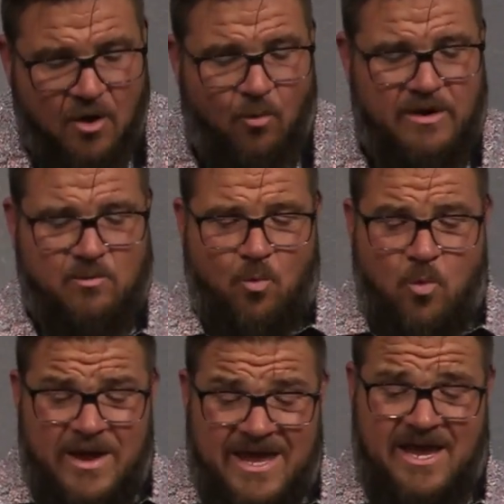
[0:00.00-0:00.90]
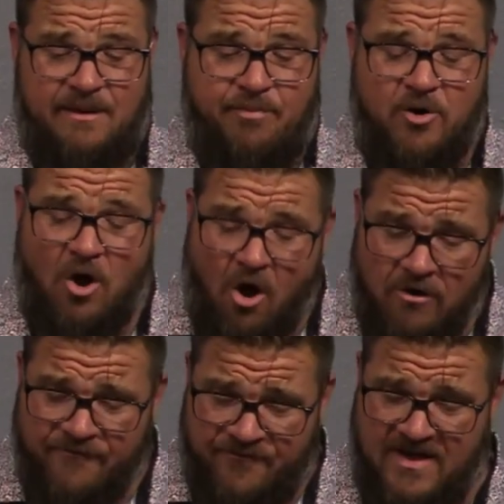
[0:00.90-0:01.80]
When we put
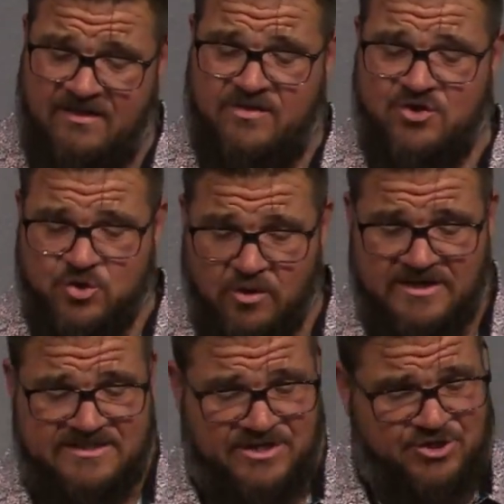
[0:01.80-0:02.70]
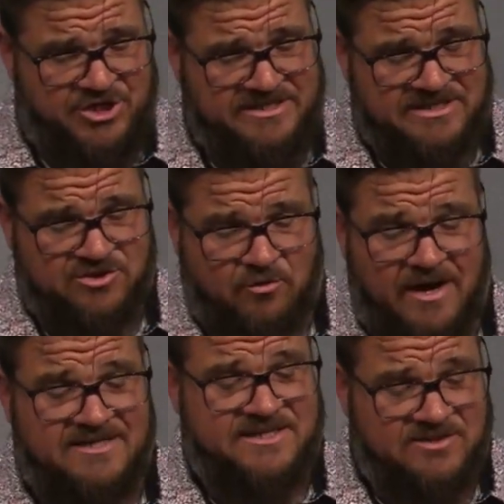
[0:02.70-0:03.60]
our faith and trust in Jesus
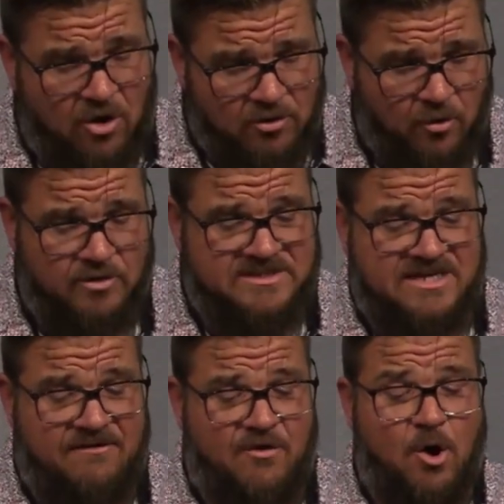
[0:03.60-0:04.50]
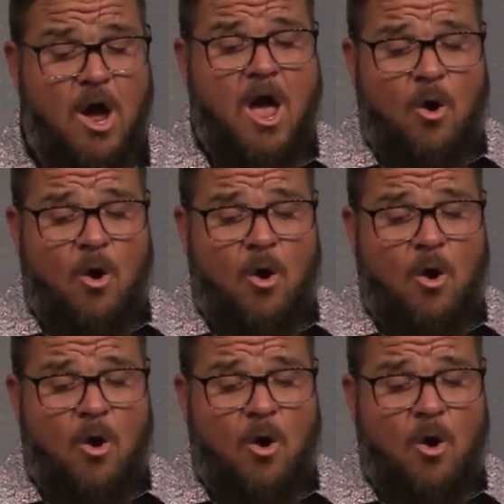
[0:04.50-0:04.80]
Christ as our Lord and Savior,